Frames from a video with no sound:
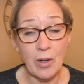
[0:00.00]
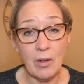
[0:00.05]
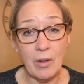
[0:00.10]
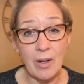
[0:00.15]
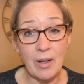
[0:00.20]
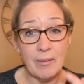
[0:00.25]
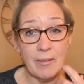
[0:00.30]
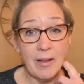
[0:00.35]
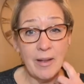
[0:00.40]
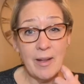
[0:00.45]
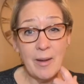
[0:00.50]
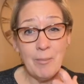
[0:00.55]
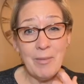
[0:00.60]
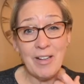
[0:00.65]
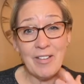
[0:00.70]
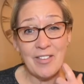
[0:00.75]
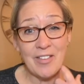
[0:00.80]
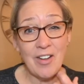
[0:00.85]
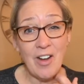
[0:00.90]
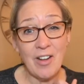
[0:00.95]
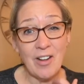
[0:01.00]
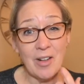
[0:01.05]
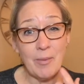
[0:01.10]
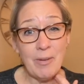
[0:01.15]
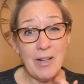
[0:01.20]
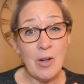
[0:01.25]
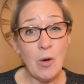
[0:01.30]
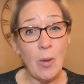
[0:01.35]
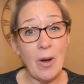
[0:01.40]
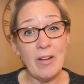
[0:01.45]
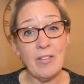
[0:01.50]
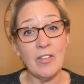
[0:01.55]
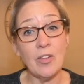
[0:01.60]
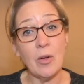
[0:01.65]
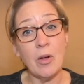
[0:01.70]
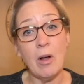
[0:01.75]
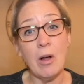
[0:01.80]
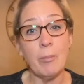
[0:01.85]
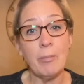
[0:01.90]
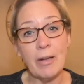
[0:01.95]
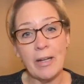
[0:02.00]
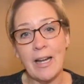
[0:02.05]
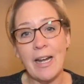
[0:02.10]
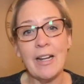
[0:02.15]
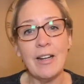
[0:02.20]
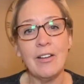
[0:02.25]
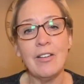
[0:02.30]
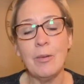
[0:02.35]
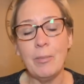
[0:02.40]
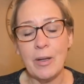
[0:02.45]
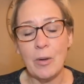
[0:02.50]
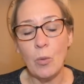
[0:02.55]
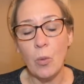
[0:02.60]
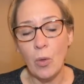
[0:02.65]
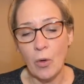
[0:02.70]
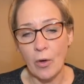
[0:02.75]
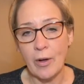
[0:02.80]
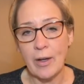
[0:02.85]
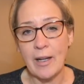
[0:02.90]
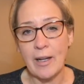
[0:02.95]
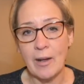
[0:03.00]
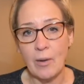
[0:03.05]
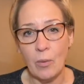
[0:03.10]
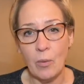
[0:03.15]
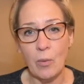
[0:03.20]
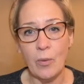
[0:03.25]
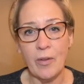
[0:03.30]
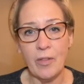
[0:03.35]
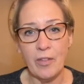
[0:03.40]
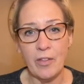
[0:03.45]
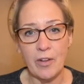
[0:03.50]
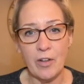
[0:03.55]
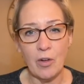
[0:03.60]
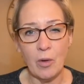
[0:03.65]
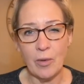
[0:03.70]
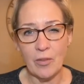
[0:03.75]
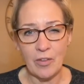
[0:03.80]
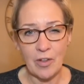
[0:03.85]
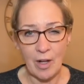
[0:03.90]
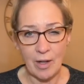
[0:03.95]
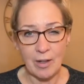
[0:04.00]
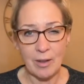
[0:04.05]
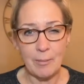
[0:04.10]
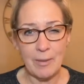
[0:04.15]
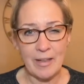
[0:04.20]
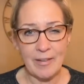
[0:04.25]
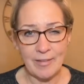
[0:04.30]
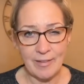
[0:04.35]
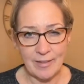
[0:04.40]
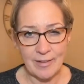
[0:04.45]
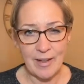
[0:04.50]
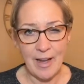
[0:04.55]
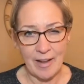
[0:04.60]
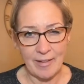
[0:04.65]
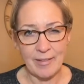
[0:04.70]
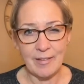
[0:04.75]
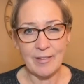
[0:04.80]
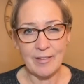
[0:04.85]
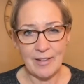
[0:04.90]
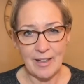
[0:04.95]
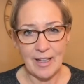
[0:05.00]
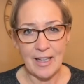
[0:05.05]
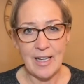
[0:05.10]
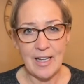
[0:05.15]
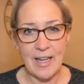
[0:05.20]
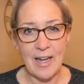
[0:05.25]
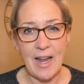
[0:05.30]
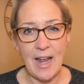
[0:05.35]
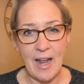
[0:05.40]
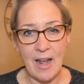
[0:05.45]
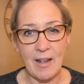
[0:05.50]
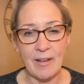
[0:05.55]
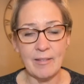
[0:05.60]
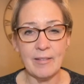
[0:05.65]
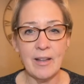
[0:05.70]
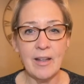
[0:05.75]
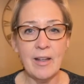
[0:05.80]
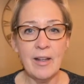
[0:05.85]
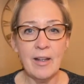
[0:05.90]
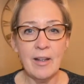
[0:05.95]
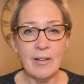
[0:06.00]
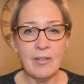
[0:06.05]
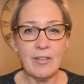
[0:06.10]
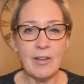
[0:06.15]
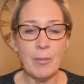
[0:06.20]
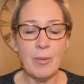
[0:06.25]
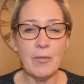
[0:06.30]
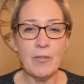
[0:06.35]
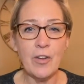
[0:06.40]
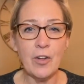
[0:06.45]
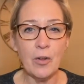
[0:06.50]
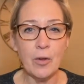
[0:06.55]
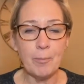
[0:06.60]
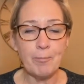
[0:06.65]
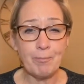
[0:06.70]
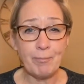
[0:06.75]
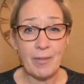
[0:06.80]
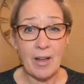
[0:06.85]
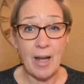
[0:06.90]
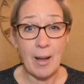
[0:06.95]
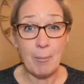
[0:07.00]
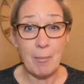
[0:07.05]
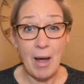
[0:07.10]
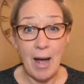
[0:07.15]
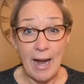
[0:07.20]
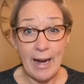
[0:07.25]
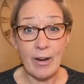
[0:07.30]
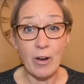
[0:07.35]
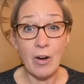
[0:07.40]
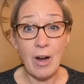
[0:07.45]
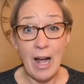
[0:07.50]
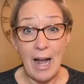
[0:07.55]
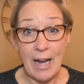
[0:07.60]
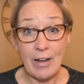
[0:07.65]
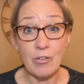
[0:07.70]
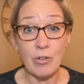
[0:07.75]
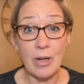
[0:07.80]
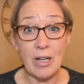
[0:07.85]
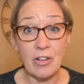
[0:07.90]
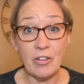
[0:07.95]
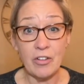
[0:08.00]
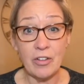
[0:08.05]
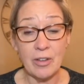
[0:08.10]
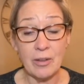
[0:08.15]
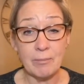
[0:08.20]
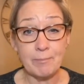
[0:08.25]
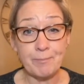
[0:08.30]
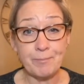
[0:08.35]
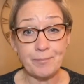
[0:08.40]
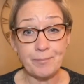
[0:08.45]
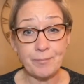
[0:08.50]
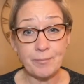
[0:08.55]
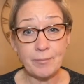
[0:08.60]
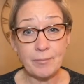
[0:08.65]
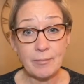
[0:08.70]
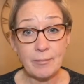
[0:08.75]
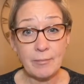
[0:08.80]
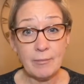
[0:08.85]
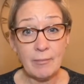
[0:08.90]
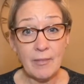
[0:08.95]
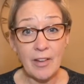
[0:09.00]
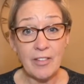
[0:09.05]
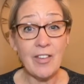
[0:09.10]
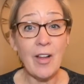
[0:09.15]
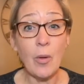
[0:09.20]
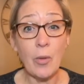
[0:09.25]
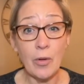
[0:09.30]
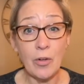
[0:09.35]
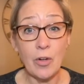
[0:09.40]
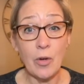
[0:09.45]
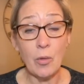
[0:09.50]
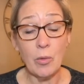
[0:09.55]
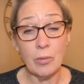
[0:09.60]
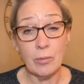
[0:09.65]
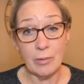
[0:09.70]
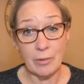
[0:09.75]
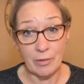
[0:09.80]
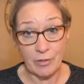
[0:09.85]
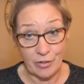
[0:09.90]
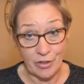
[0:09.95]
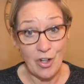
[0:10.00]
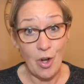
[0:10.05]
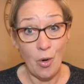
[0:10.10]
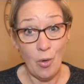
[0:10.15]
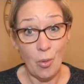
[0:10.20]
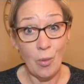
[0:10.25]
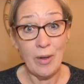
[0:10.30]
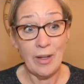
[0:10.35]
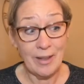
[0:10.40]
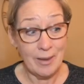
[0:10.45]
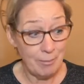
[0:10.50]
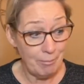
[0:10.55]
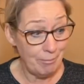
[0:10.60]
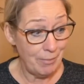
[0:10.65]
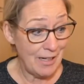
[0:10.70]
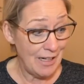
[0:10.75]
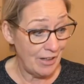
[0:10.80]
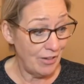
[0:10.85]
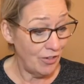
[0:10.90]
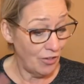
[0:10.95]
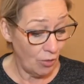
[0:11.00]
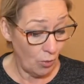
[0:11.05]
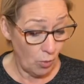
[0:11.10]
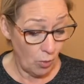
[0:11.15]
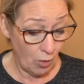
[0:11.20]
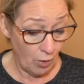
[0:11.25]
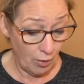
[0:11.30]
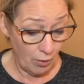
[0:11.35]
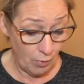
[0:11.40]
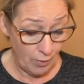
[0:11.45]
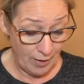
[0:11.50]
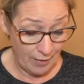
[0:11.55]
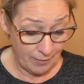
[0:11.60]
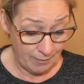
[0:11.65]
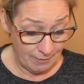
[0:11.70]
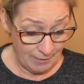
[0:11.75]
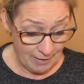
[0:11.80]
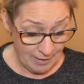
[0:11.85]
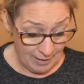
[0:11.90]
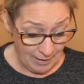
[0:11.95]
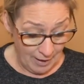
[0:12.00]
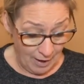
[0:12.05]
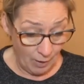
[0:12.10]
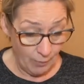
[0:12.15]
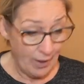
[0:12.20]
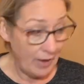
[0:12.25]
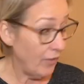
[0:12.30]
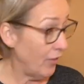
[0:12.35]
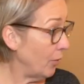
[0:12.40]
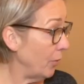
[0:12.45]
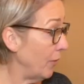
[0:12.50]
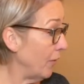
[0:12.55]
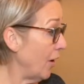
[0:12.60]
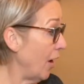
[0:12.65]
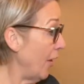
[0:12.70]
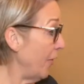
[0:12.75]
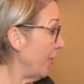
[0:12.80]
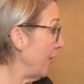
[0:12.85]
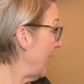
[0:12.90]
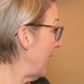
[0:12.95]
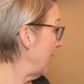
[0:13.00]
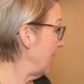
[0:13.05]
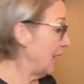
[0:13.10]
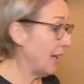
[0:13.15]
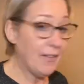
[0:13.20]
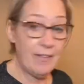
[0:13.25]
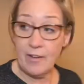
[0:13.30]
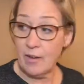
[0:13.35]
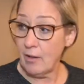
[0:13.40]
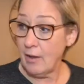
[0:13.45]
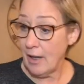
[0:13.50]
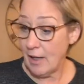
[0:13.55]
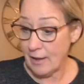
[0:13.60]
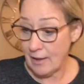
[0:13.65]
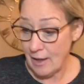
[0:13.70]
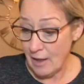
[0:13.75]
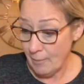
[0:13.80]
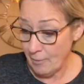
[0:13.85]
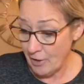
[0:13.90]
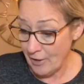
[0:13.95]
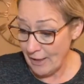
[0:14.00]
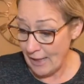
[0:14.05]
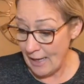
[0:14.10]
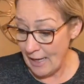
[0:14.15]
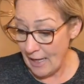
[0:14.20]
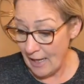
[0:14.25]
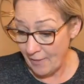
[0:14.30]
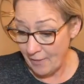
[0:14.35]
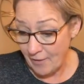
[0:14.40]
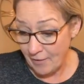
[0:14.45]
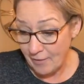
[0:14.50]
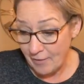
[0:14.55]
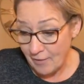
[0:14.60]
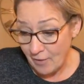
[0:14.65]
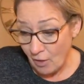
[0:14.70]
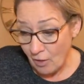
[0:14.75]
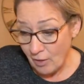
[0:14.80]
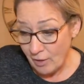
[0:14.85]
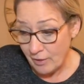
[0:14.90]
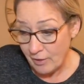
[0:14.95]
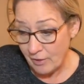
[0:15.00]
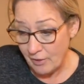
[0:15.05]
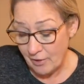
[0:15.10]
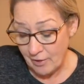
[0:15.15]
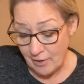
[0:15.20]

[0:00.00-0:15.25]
on because it's not going to be quite so complicated to be working with the dough. It's not going to be as sticky as some of your higher hydration sourdough dough can be to work with. All right, so we've got that in there, and now I'm going to add the salt.